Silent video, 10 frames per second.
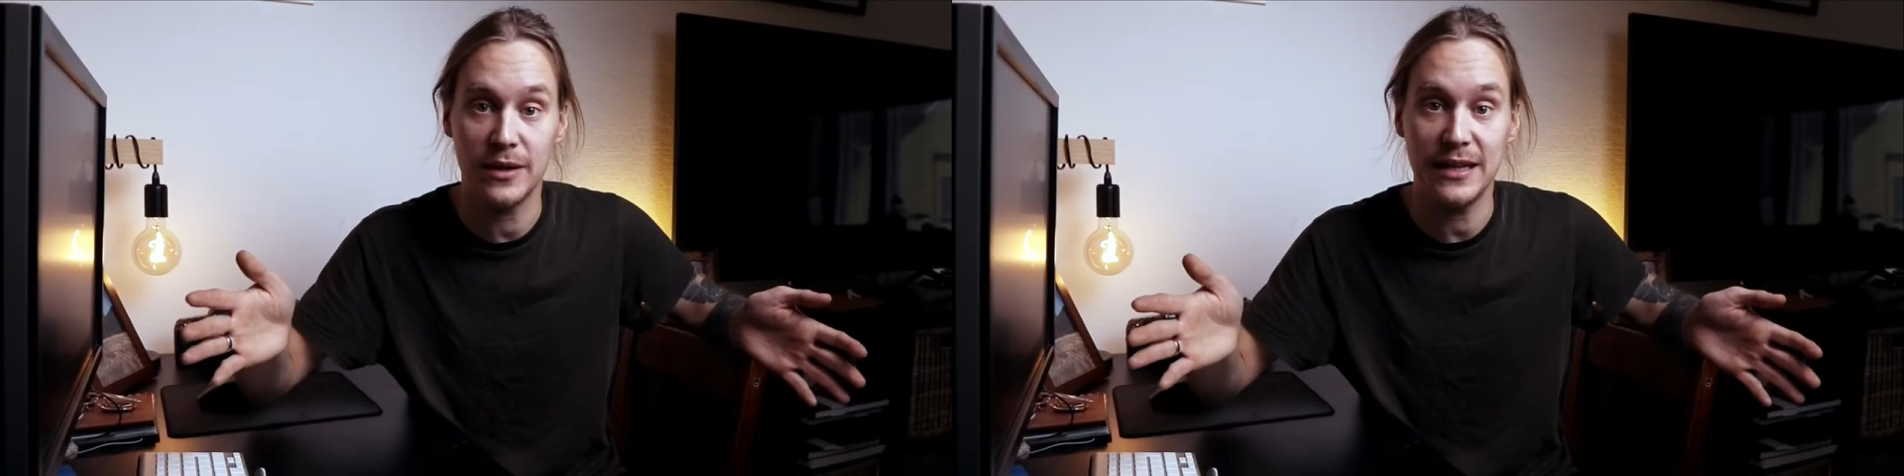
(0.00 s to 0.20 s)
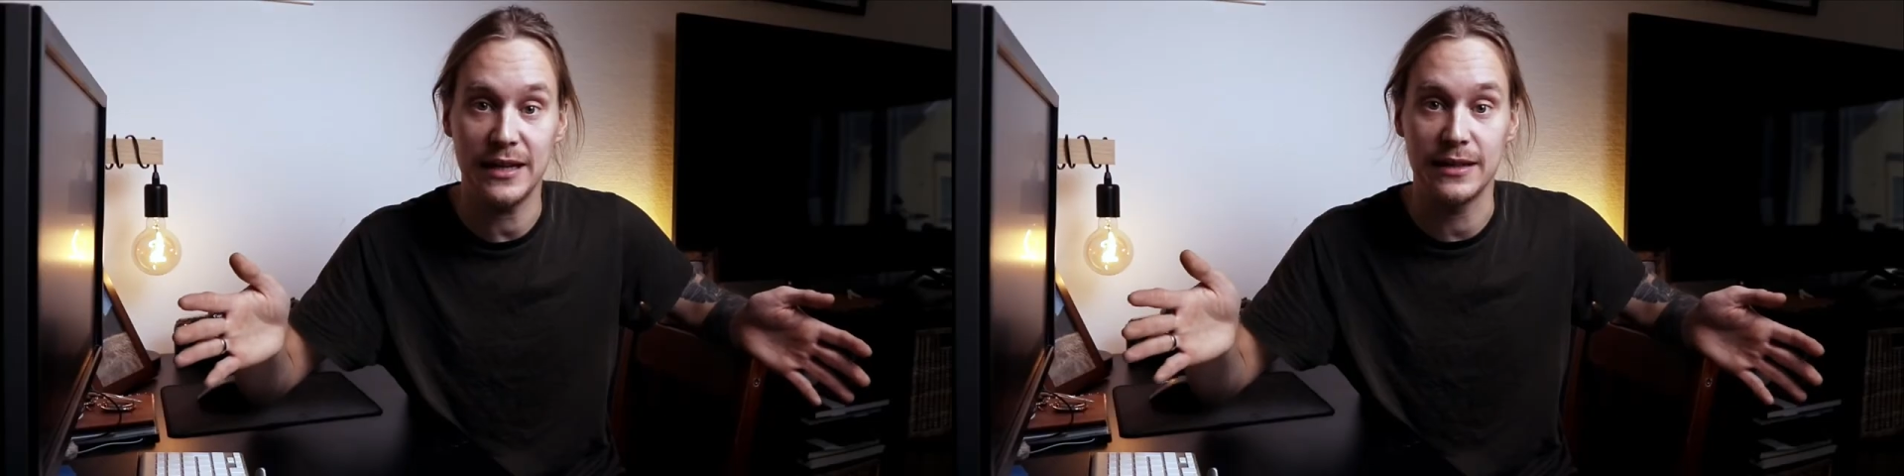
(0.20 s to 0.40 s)

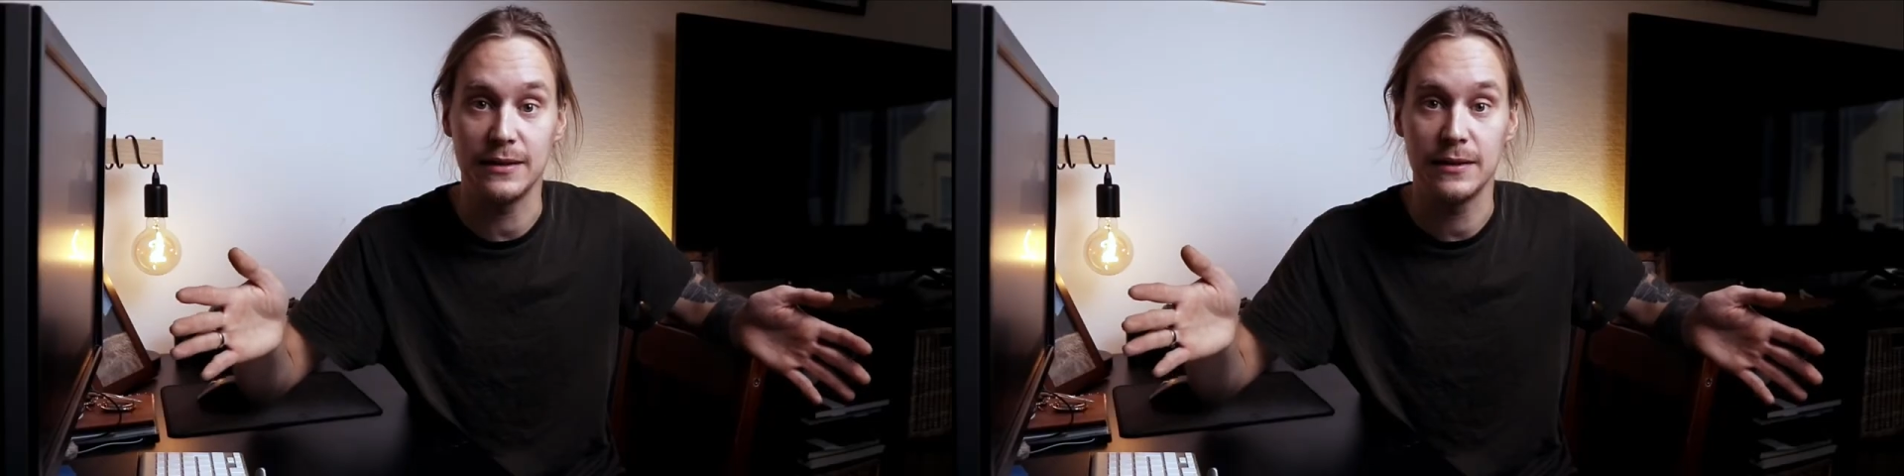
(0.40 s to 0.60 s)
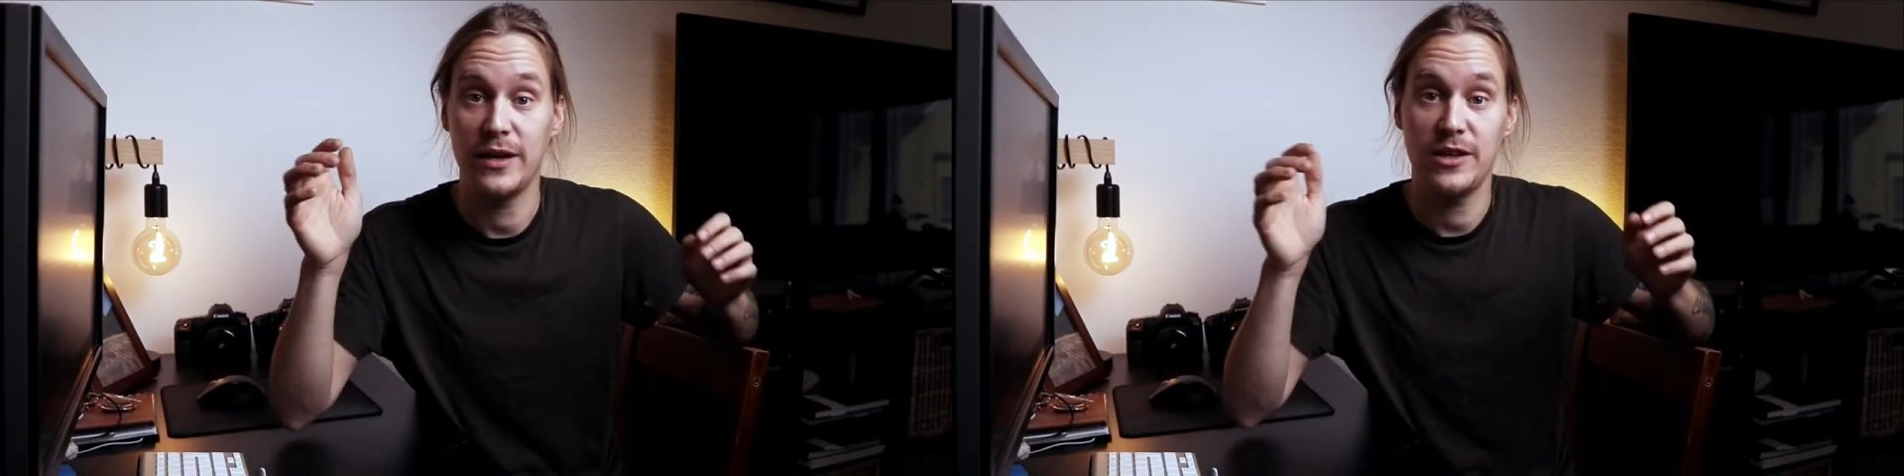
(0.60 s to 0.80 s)
need it.
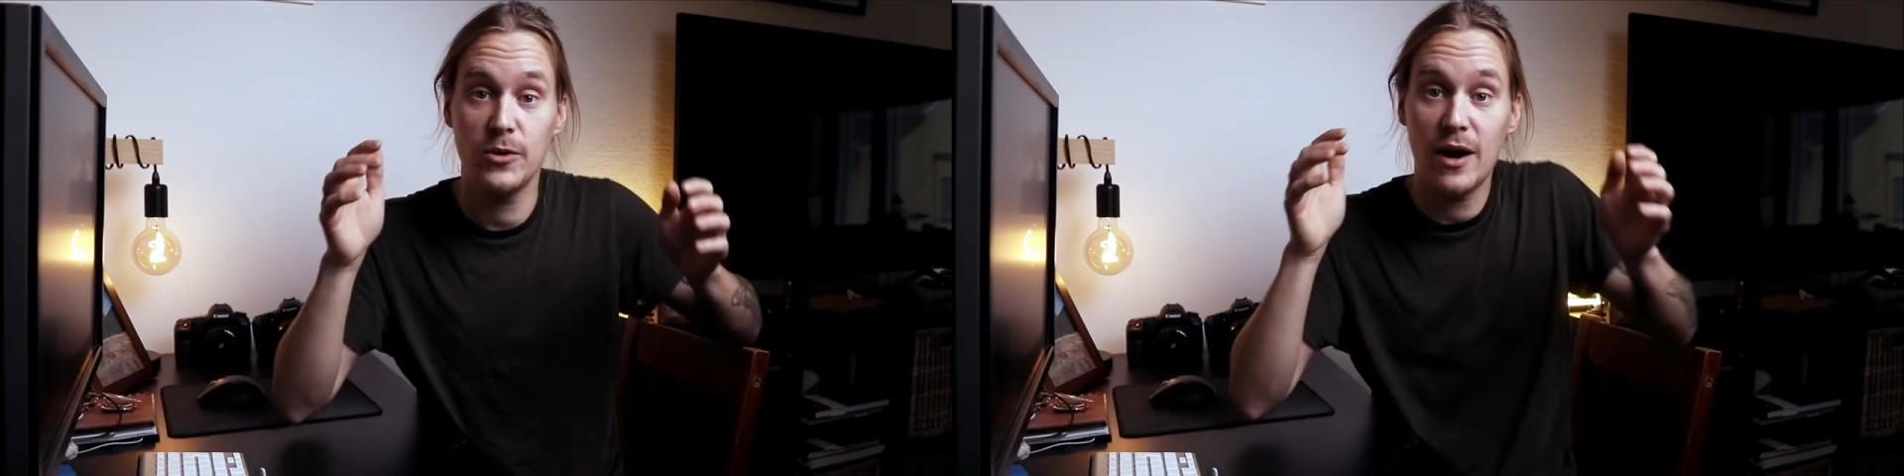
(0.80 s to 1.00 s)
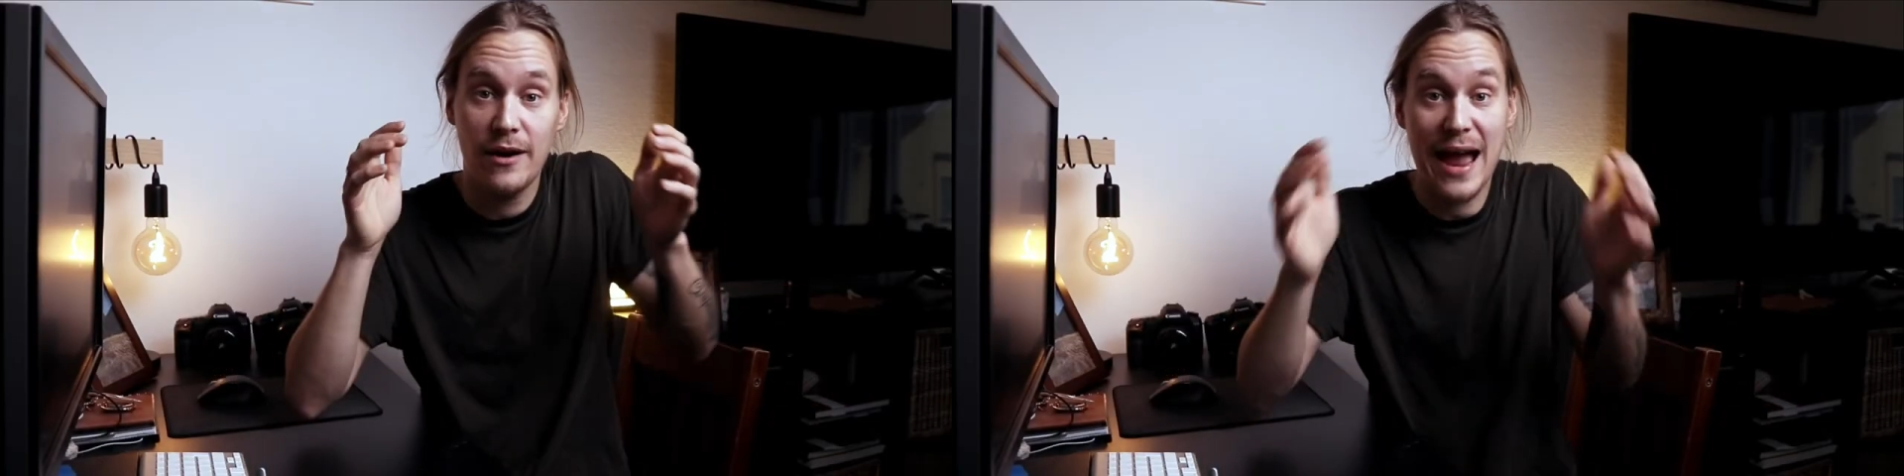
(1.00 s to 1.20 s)
When you are